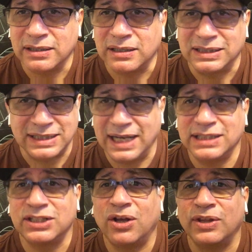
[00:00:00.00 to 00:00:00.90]
because I
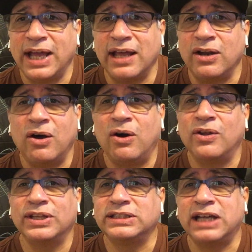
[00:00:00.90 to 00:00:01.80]
saw that
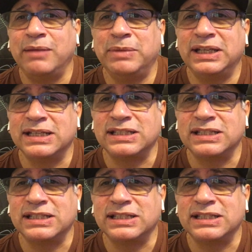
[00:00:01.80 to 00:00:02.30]
all the time in the